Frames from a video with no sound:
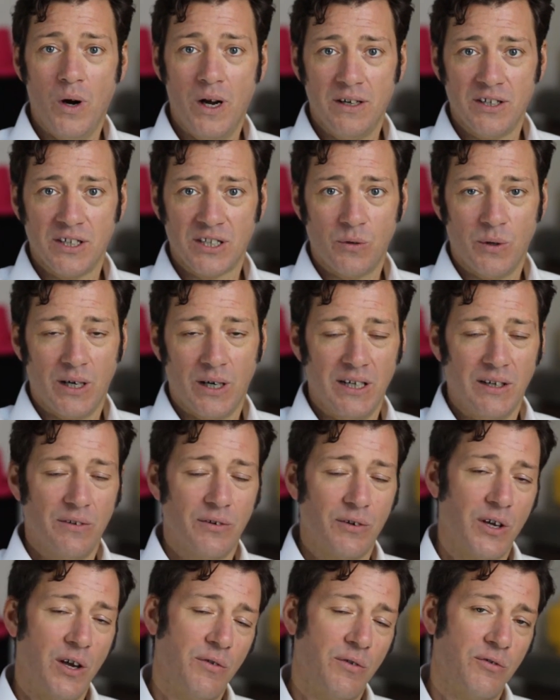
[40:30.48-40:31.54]
where you just
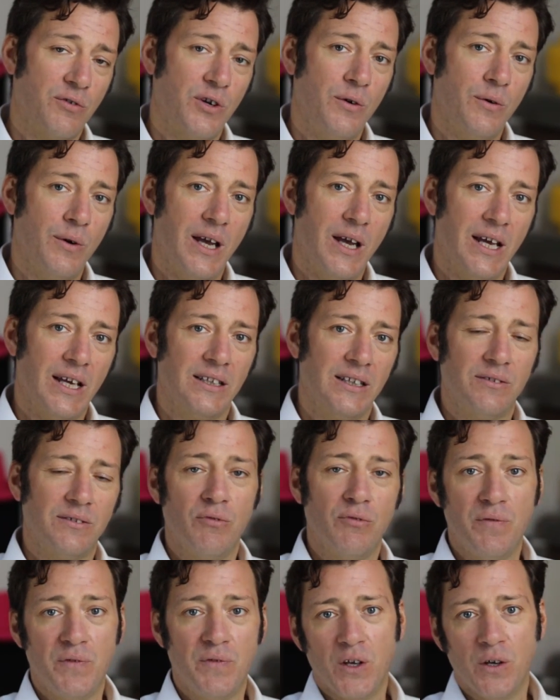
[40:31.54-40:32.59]
quickly go through
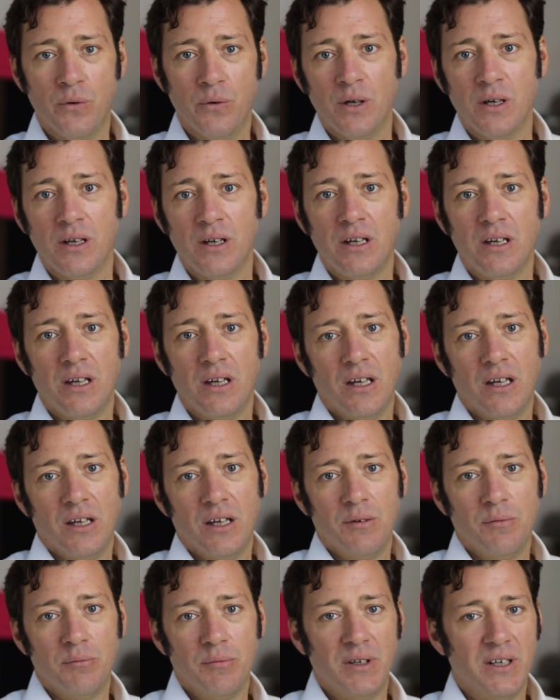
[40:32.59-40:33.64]
and review,
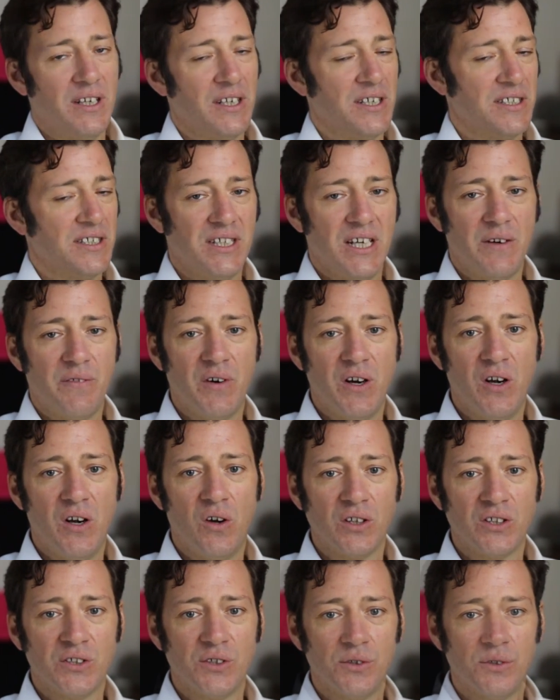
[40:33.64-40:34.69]
and it doesn't take
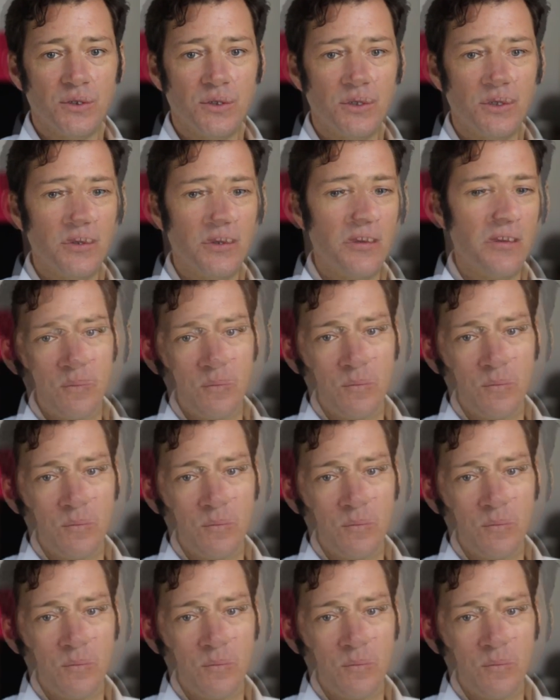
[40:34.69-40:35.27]
very long at all.